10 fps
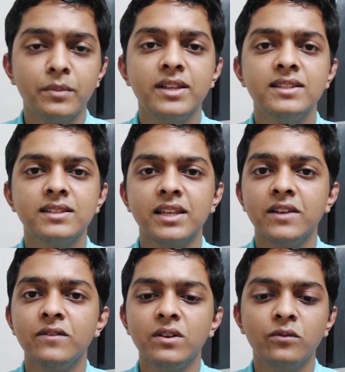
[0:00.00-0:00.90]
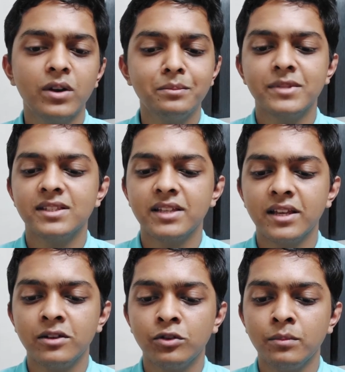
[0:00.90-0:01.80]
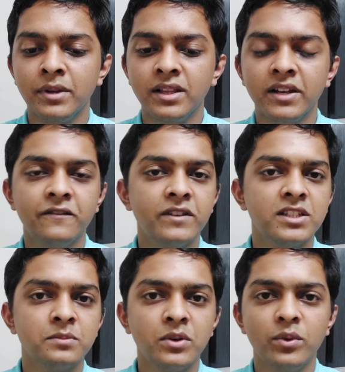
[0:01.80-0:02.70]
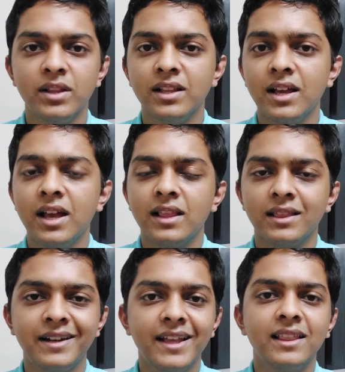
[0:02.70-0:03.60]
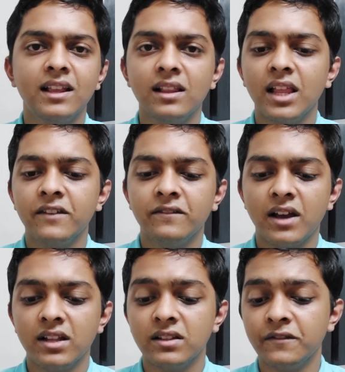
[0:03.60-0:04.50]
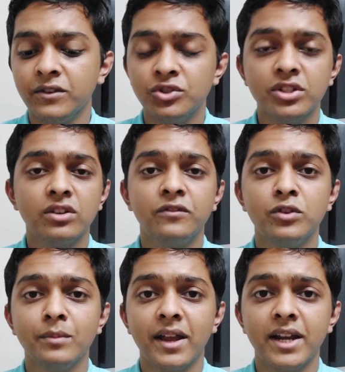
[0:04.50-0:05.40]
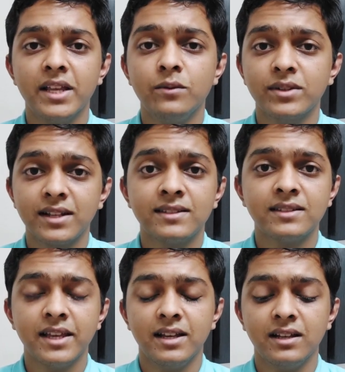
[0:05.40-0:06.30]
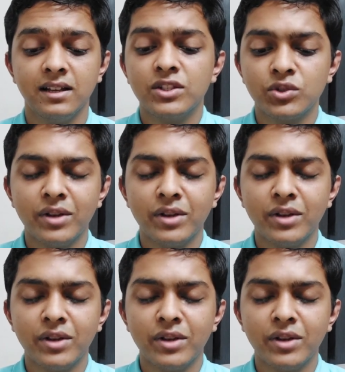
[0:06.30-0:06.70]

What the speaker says: means even one mistake could be the difference between the death and life, and the future of humanity was at stake. So